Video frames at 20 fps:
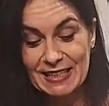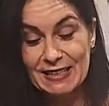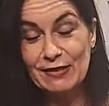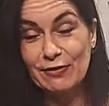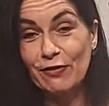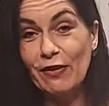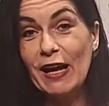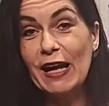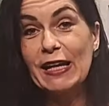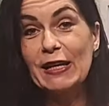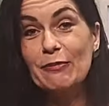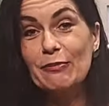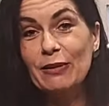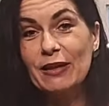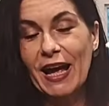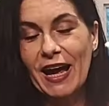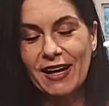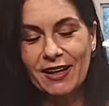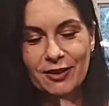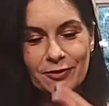It's very
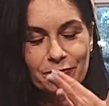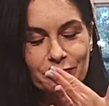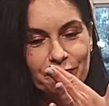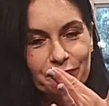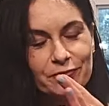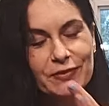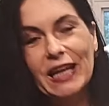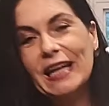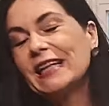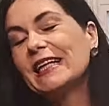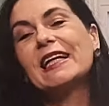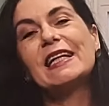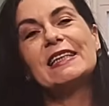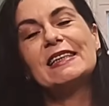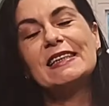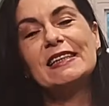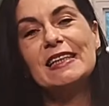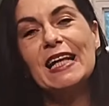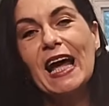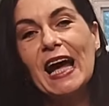black and
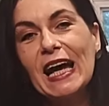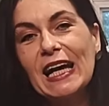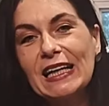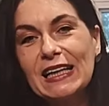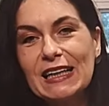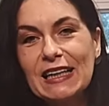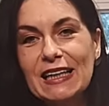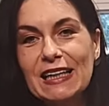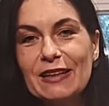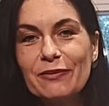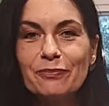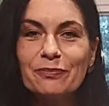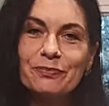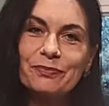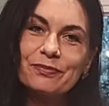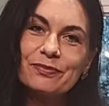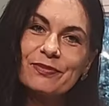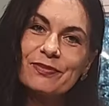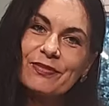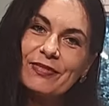has slightly
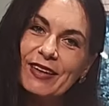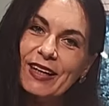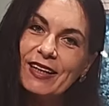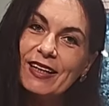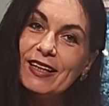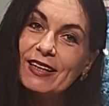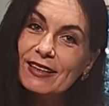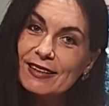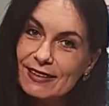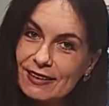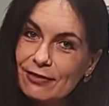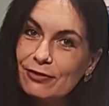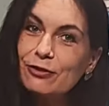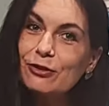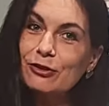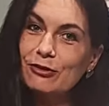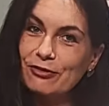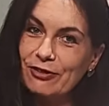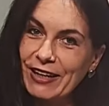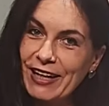
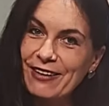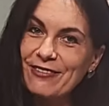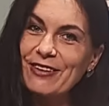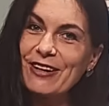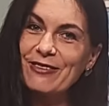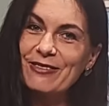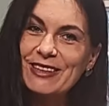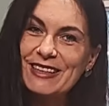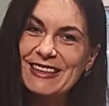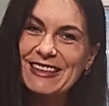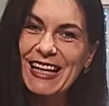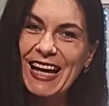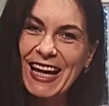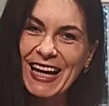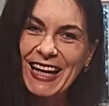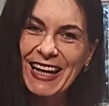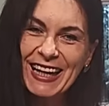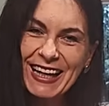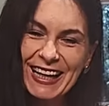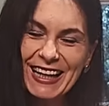seafood flavor, I would
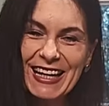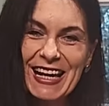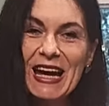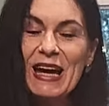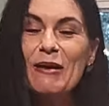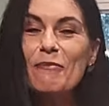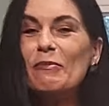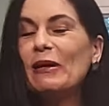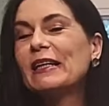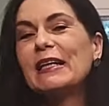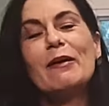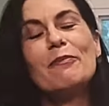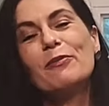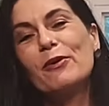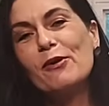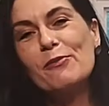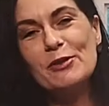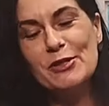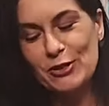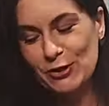say. But I
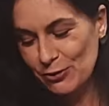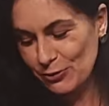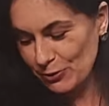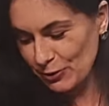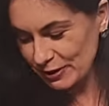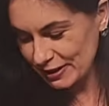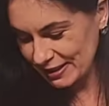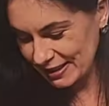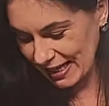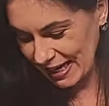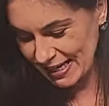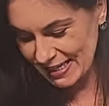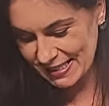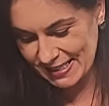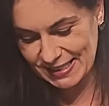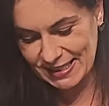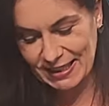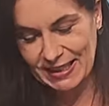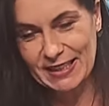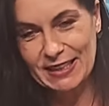promise you won't
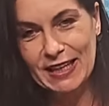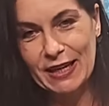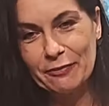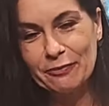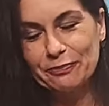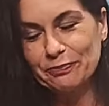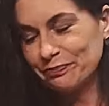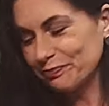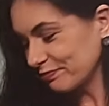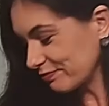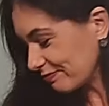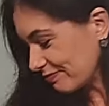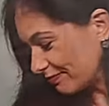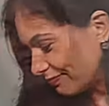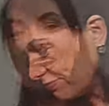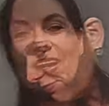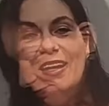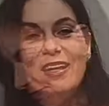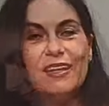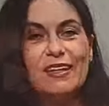taste in a
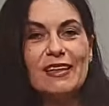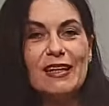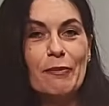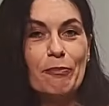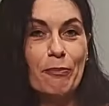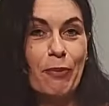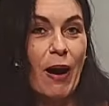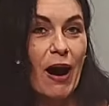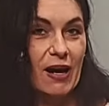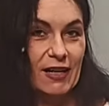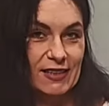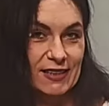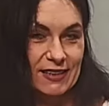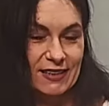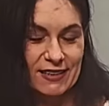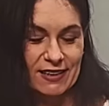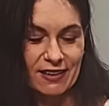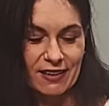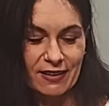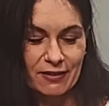
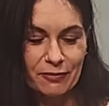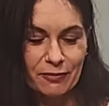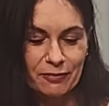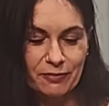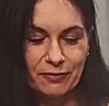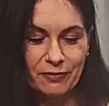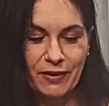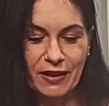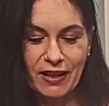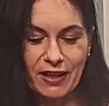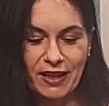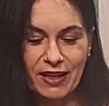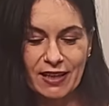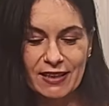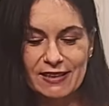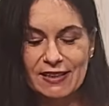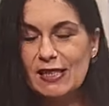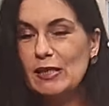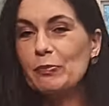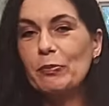pasta.
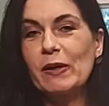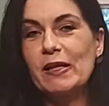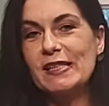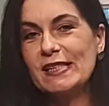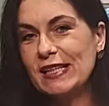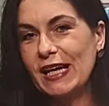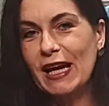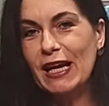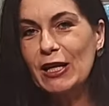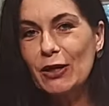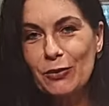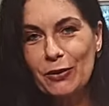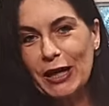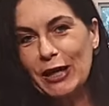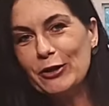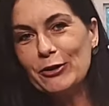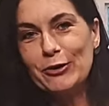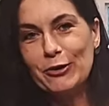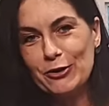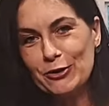And this pasta
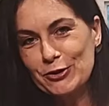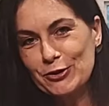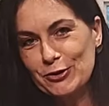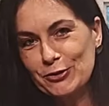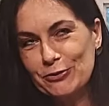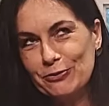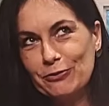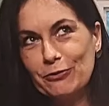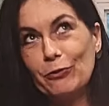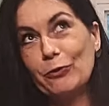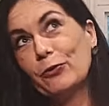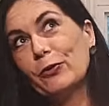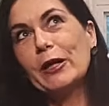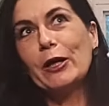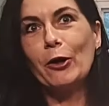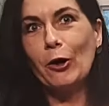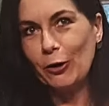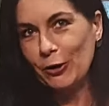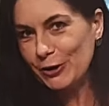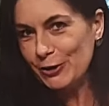anyway
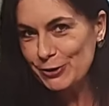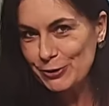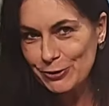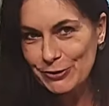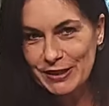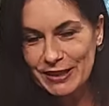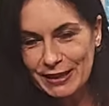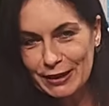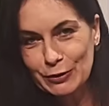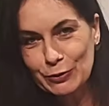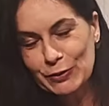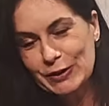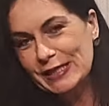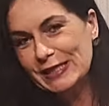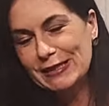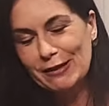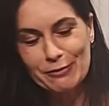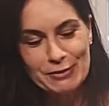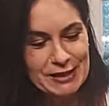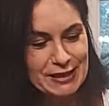we're going to eat with
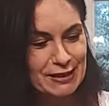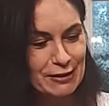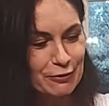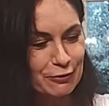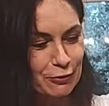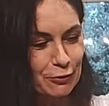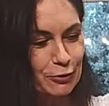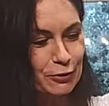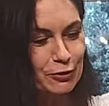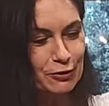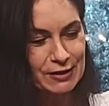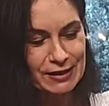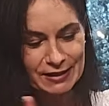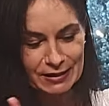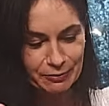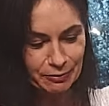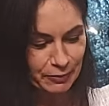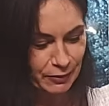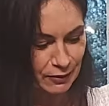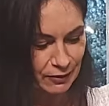some seafood or
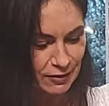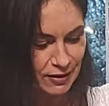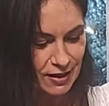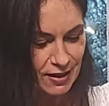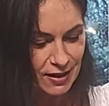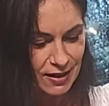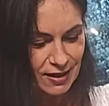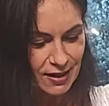simple